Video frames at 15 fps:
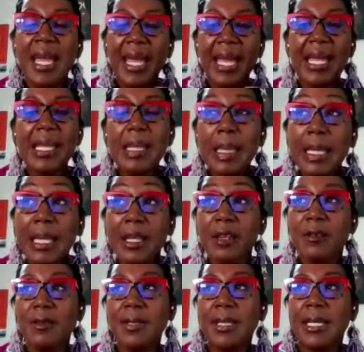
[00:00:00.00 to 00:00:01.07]
He
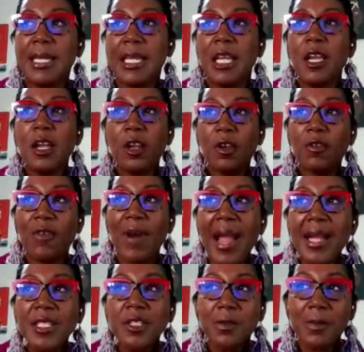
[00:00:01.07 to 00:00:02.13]
literally
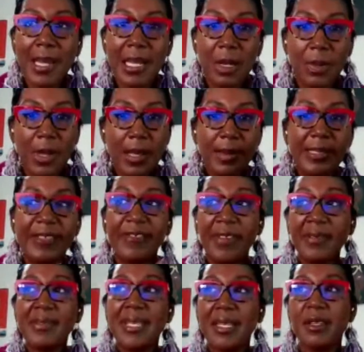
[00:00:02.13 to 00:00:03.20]
graduated when he was
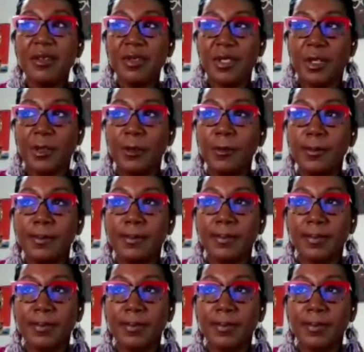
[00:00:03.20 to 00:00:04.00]
15 years old.